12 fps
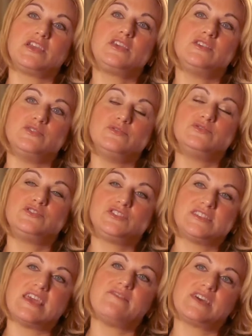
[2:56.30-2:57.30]
a huge
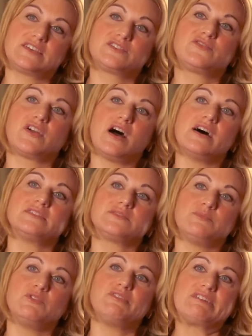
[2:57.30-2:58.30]
savings for
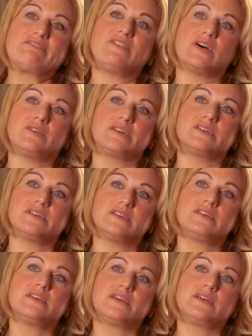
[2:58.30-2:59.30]
us moving forward
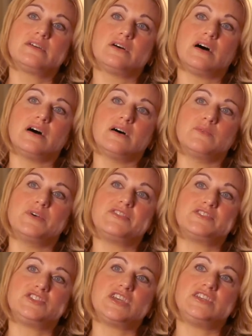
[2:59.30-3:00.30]
uh, with
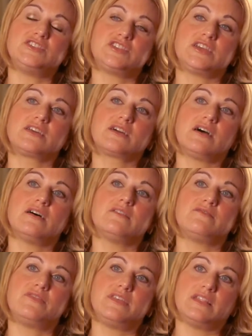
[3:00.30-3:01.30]
the changing
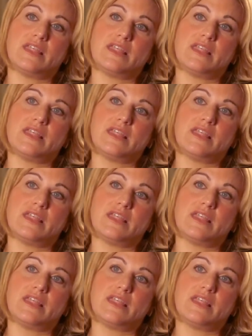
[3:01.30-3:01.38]
of the